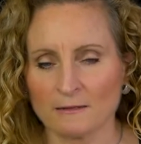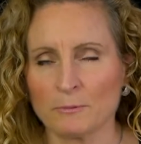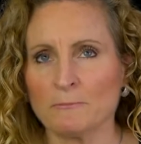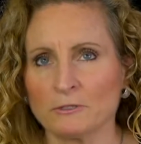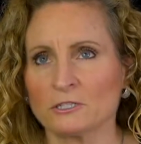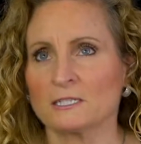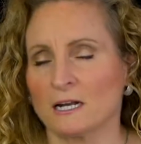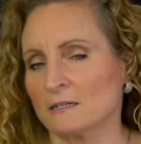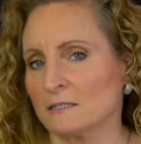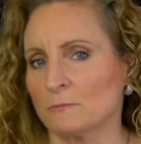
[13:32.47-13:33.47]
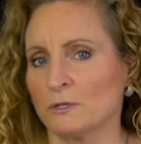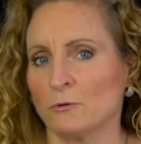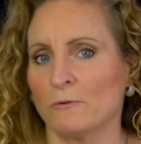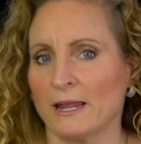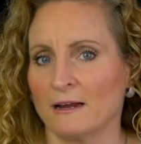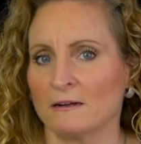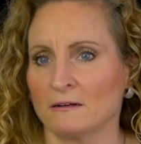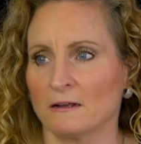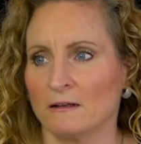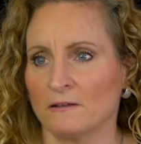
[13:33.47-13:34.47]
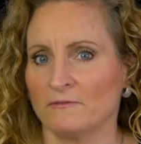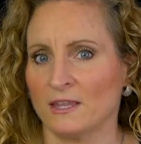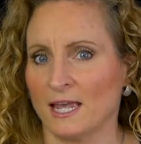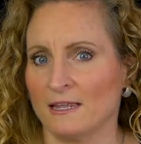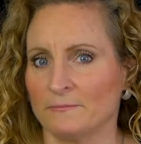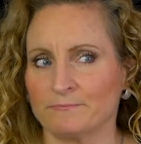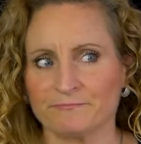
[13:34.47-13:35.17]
people are starting to be aware of that.